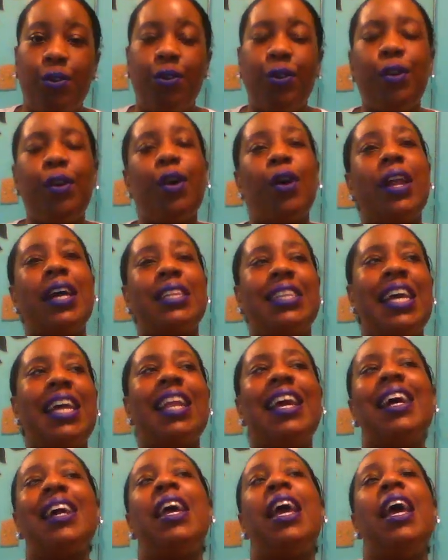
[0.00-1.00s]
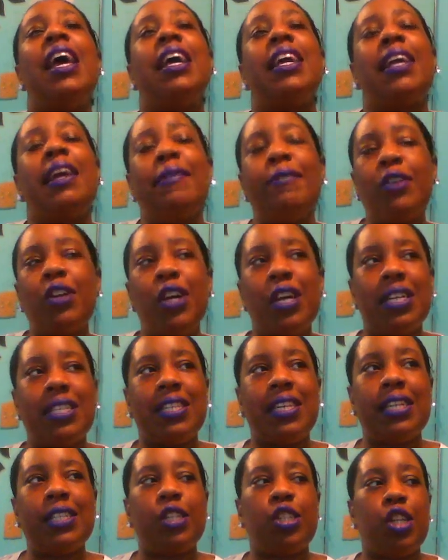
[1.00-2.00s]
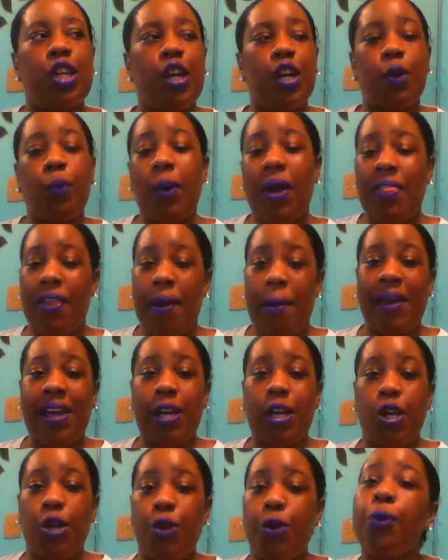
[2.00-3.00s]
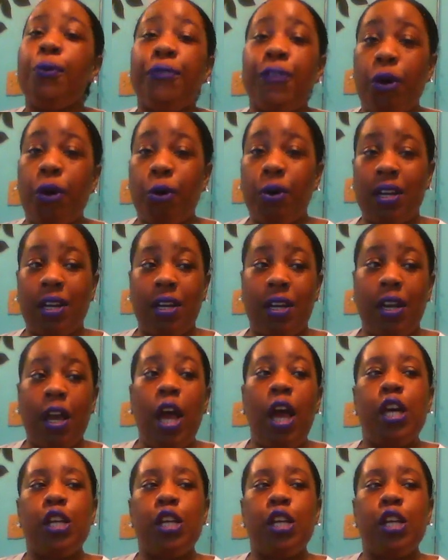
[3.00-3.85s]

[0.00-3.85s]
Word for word: You know, like they're not giving their attention in a way that make you feel good.